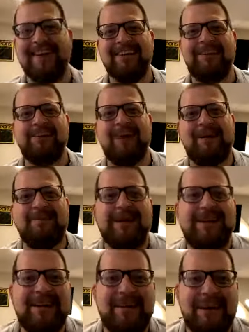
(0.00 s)
should not
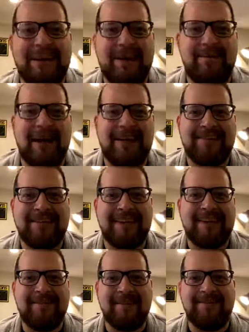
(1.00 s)
be a
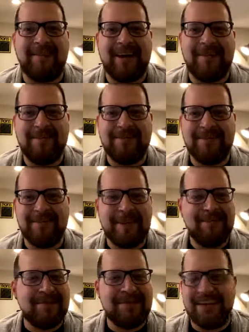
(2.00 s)
pastime of mine, but
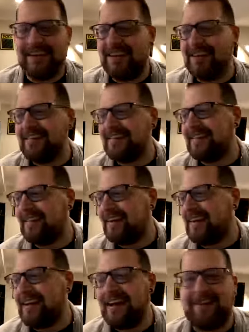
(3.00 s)
sometimes it kind of is.
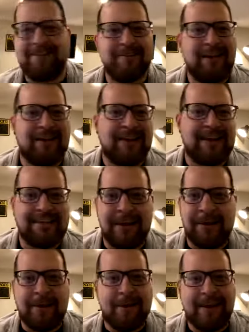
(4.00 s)
And I have to recognize
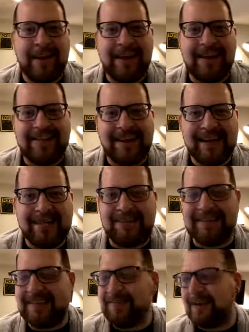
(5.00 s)
that and own that at
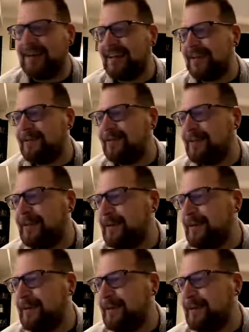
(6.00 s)
times in my life.